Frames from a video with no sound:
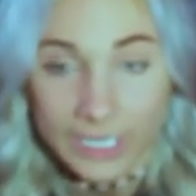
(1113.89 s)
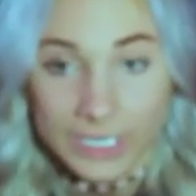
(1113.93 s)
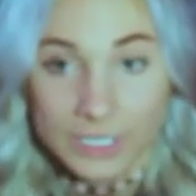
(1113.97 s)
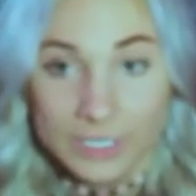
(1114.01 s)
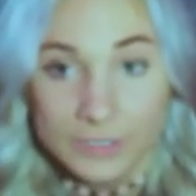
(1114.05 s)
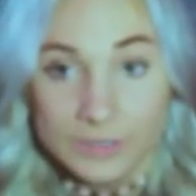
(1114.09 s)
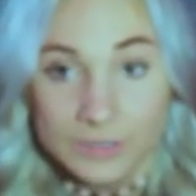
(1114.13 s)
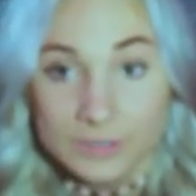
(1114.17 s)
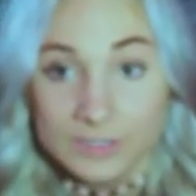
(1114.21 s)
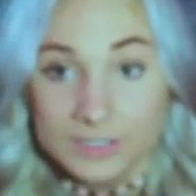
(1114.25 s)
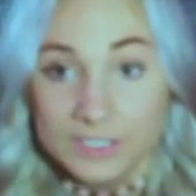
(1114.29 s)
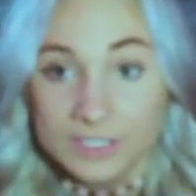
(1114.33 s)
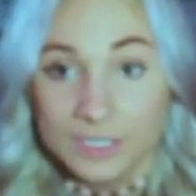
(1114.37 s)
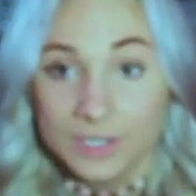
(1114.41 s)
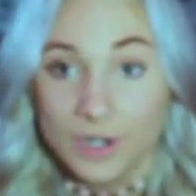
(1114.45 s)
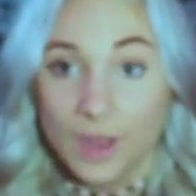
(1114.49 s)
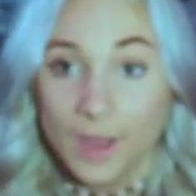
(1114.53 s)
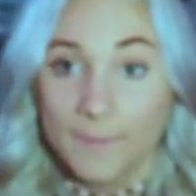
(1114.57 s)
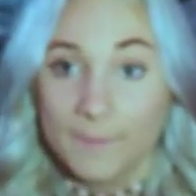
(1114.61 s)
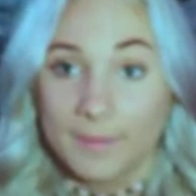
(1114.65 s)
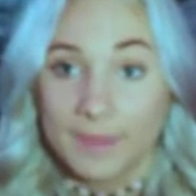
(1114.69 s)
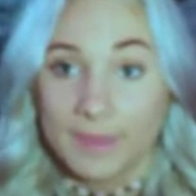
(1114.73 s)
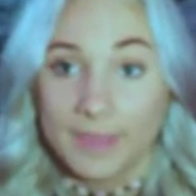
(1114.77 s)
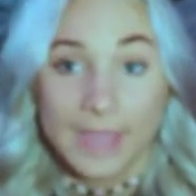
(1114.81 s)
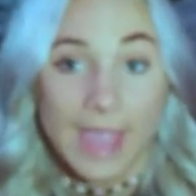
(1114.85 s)
He used to
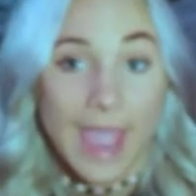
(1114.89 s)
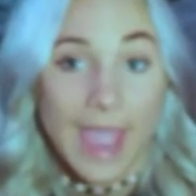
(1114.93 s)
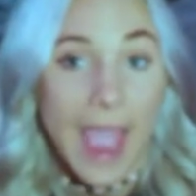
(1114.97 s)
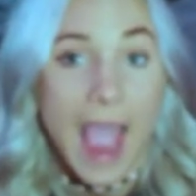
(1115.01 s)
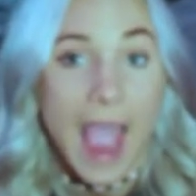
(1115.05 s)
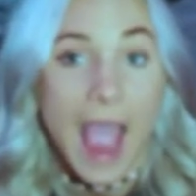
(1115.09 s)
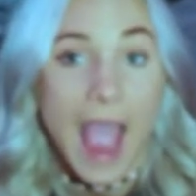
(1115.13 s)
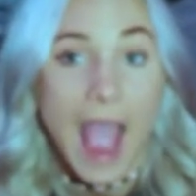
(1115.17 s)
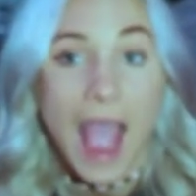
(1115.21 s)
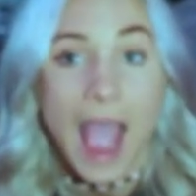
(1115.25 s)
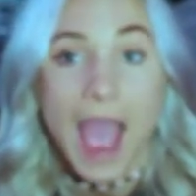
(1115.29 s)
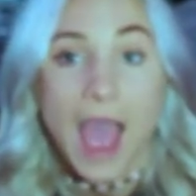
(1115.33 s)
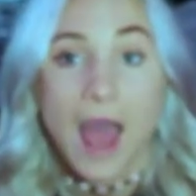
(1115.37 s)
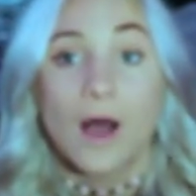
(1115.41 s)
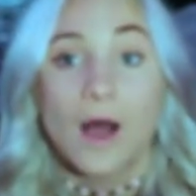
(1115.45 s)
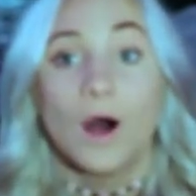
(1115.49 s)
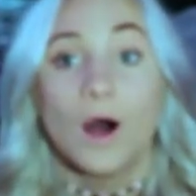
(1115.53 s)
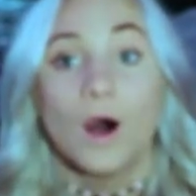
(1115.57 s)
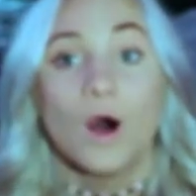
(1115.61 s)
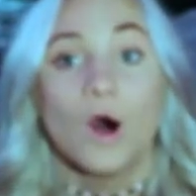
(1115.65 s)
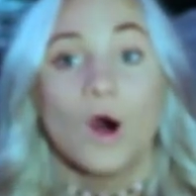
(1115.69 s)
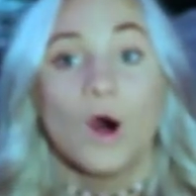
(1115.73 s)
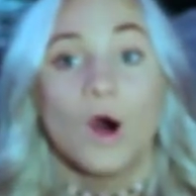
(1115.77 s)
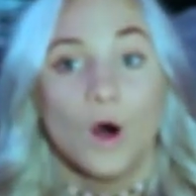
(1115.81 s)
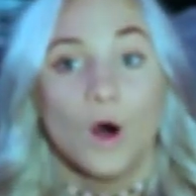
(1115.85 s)
not be
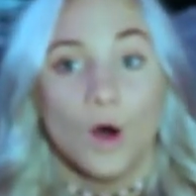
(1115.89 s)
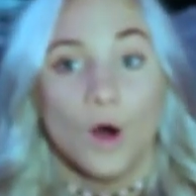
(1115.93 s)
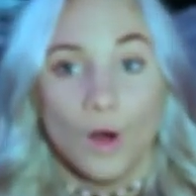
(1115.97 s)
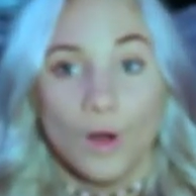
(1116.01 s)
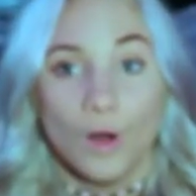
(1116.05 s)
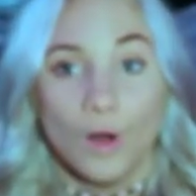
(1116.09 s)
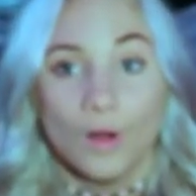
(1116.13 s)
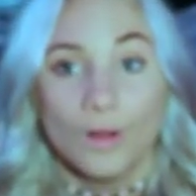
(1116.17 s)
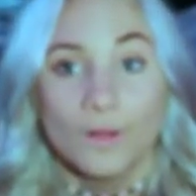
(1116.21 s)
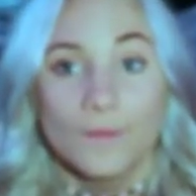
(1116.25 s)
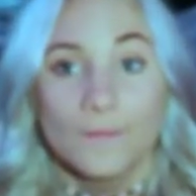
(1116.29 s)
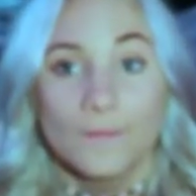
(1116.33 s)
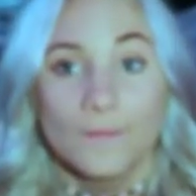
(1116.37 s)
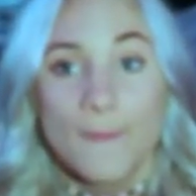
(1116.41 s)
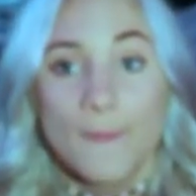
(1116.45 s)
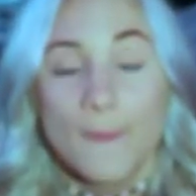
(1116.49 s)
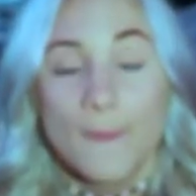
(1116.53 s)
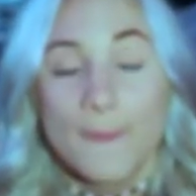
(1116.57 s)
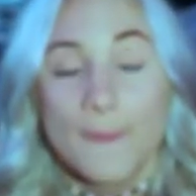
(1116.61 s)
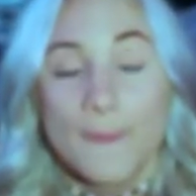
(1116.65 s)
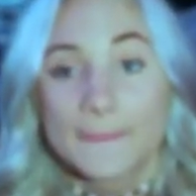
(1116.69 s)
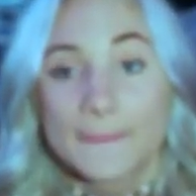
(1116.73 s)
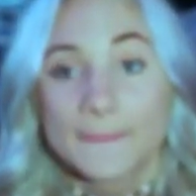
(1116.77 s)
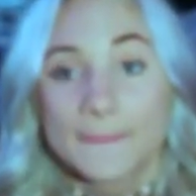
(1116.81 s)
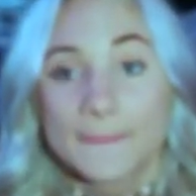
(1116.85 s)
at
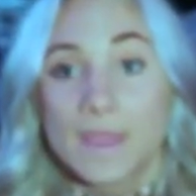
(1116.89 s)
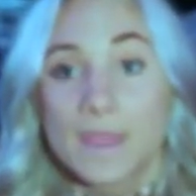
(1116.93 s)
all.